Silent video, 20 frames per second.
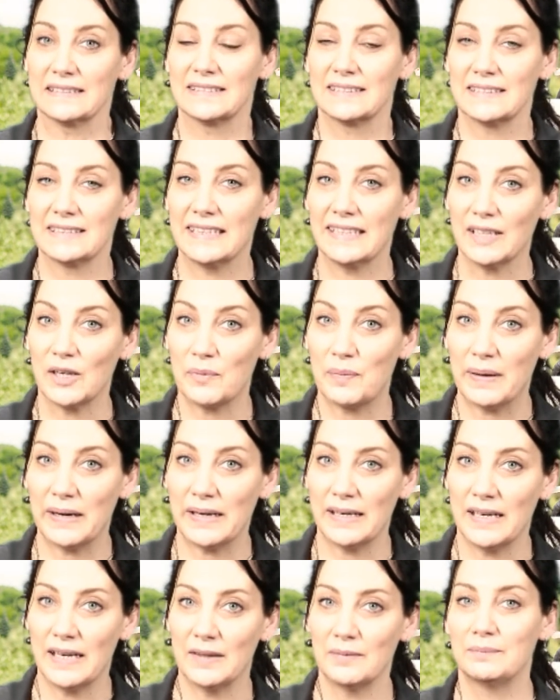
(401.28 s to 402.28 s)
get a
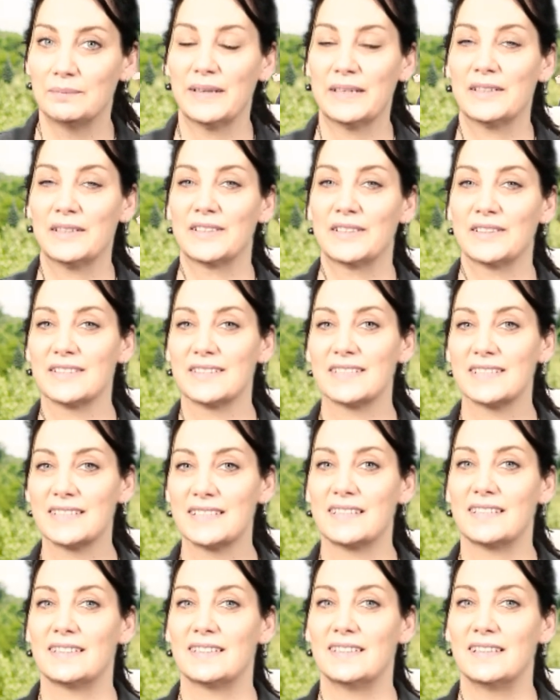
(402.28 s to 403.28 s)
prenup,
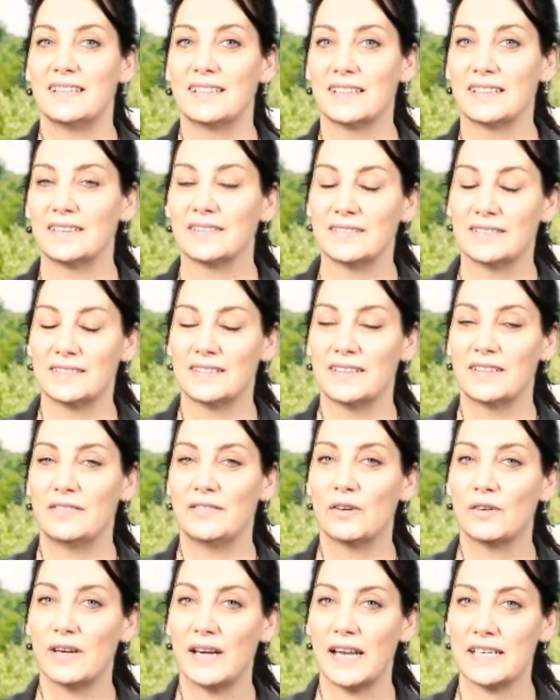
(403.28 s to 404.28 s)
because if
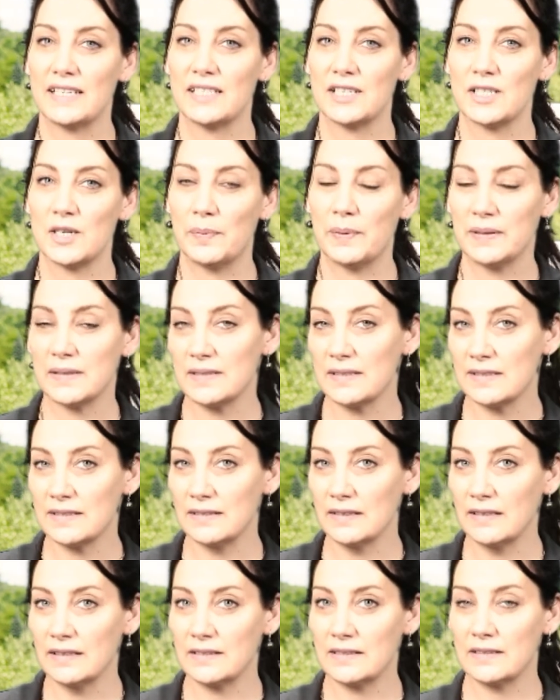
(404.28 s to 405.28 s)
your relationship is
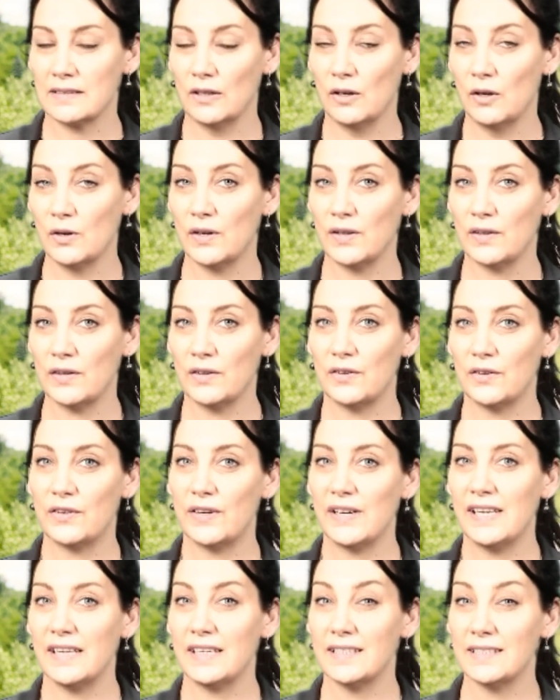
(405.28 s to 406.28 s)
longer than
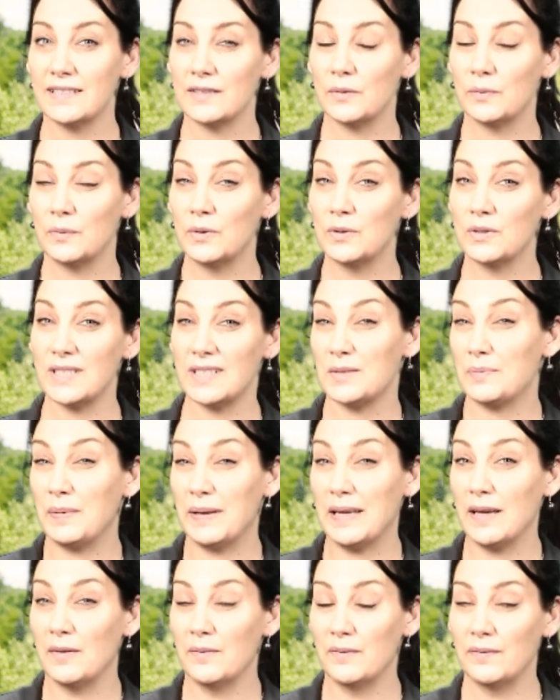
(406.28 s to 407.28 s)
3 years, it will just
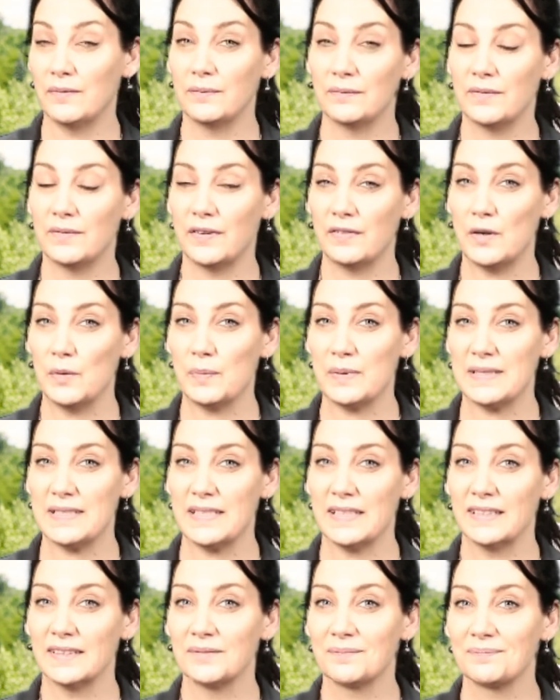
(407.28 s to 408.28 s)
become
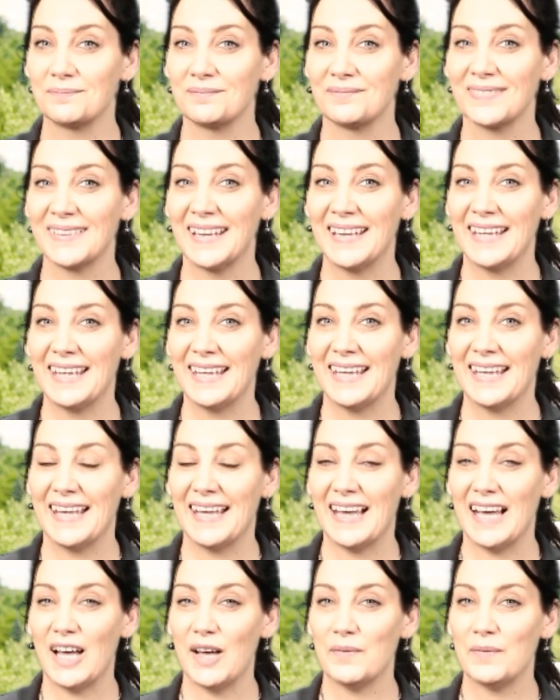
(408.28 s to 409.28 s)
50%.
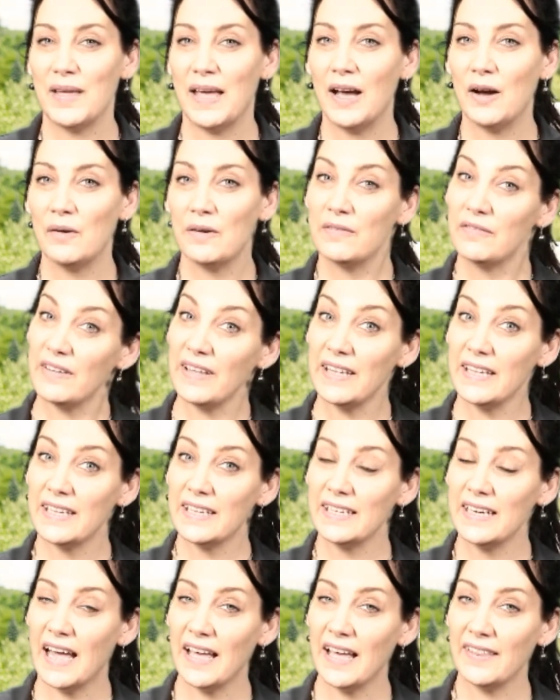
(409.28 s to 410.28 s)
However,
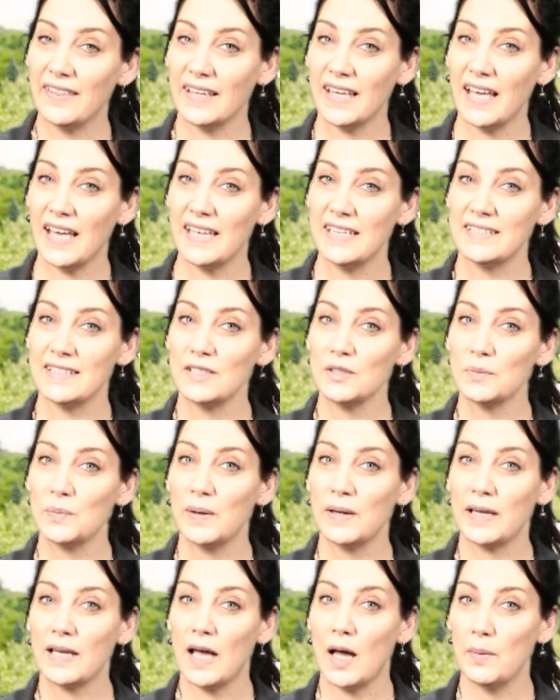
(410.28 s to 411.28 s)
in other cases
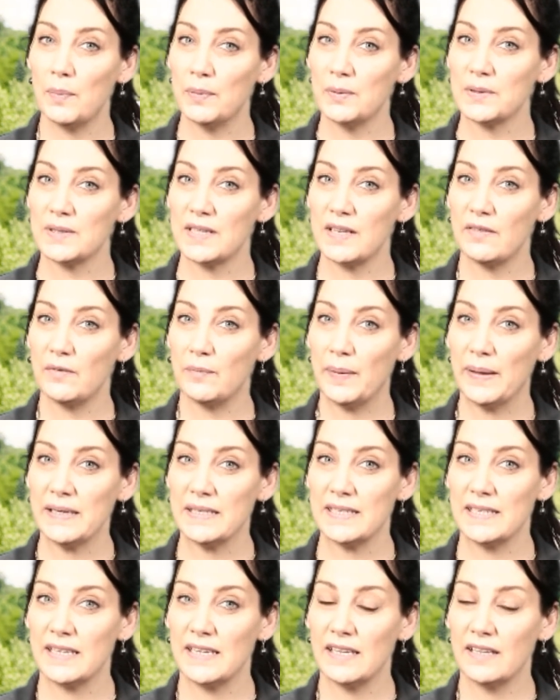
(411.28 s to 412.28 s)
where couples have been
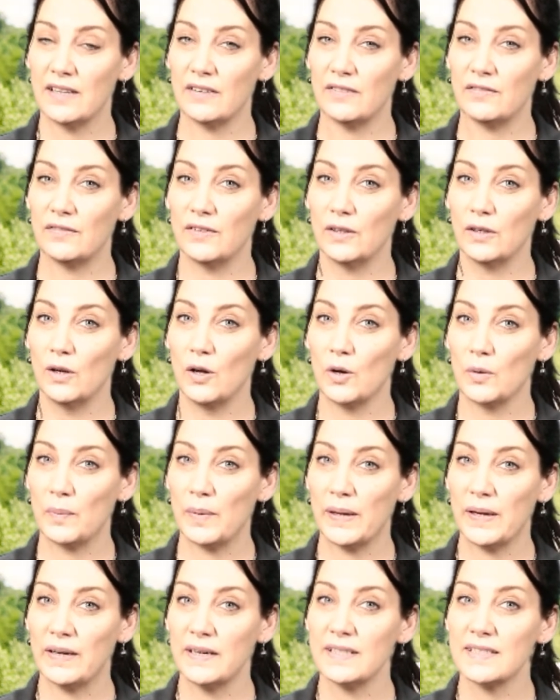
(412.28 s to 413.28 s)
together for long
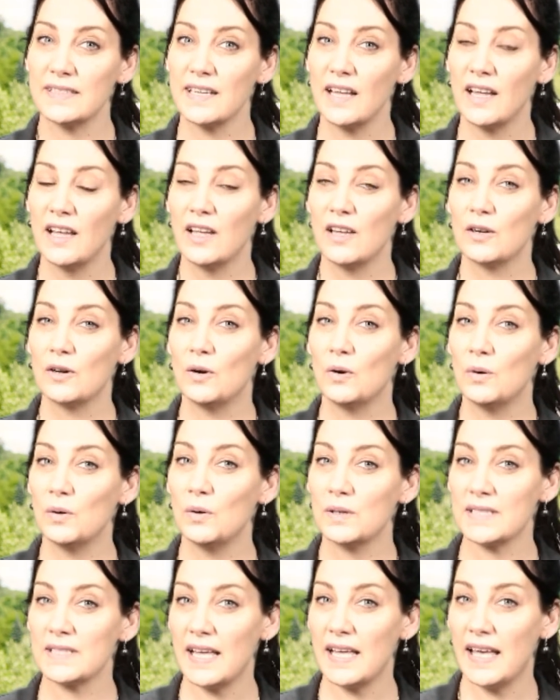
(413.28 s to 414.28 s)
periods,
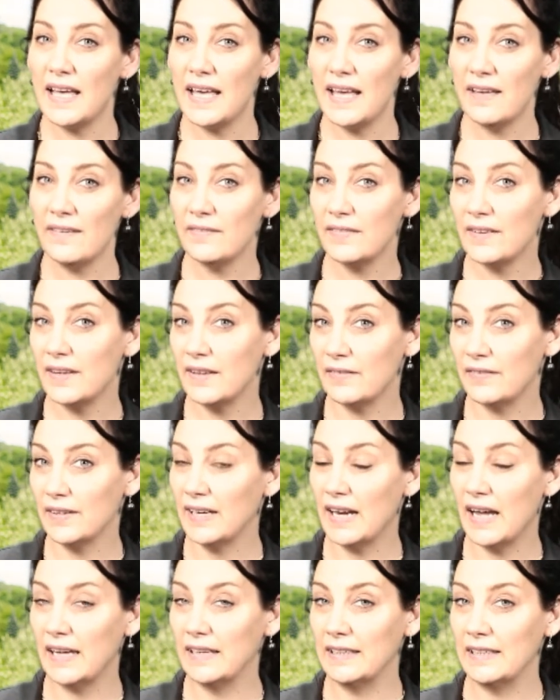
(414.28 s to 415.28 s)
courts have
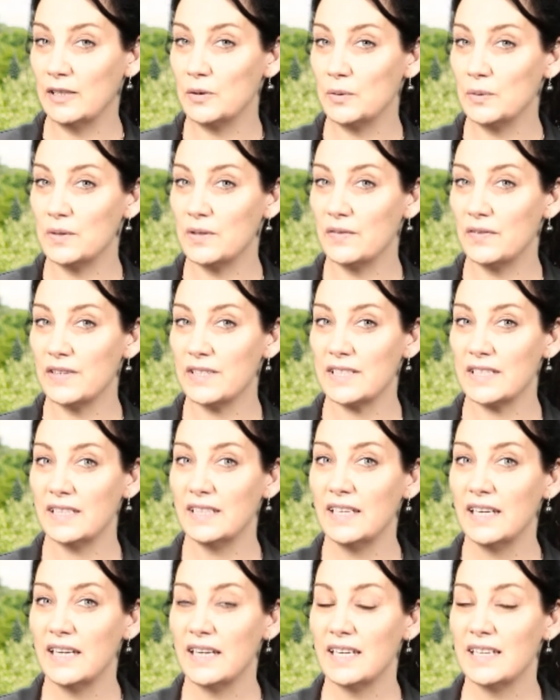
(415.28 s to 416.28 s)
given unequal
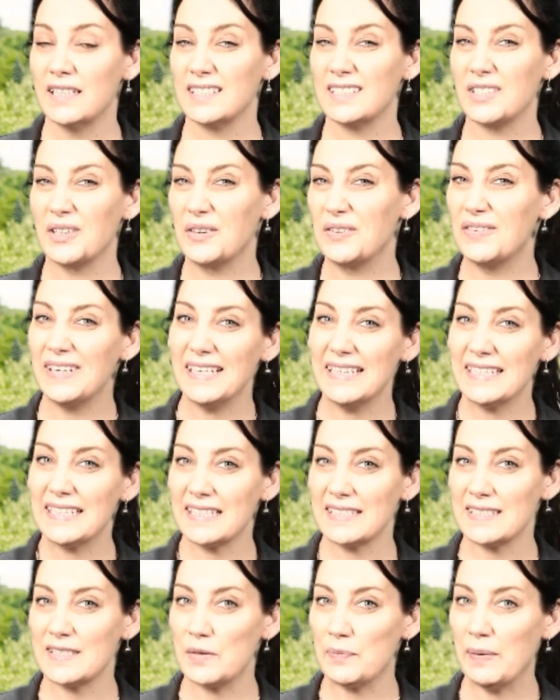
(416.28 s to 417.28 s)
division, so it really
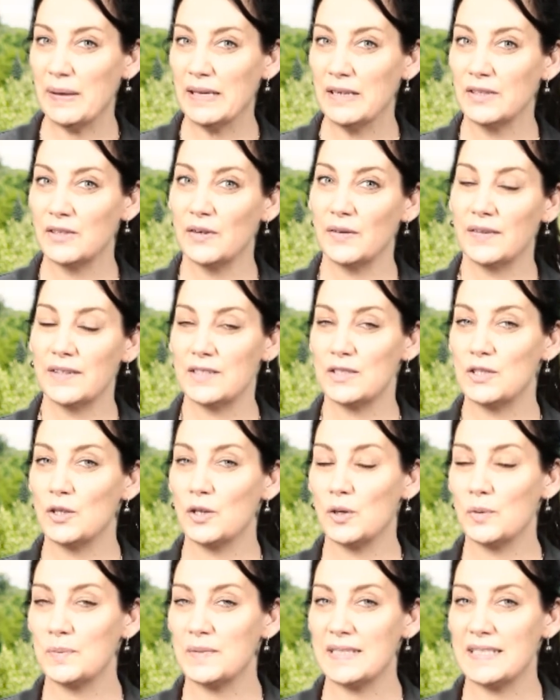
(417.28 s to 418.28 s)
does depend on the
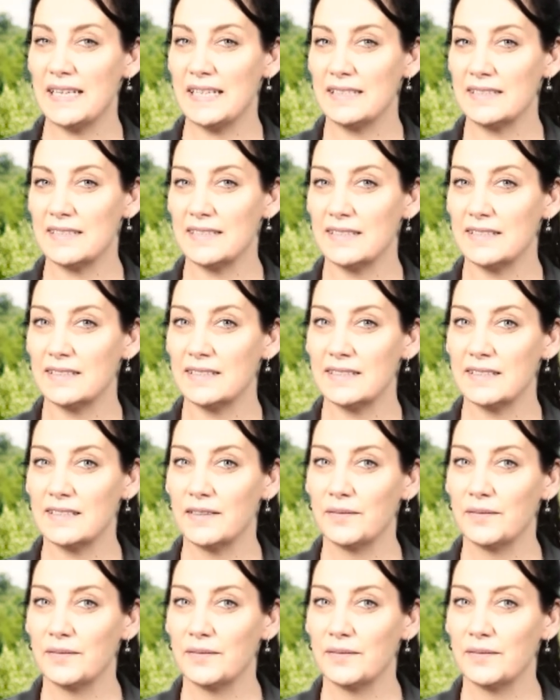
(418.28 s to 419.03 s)
circumstances.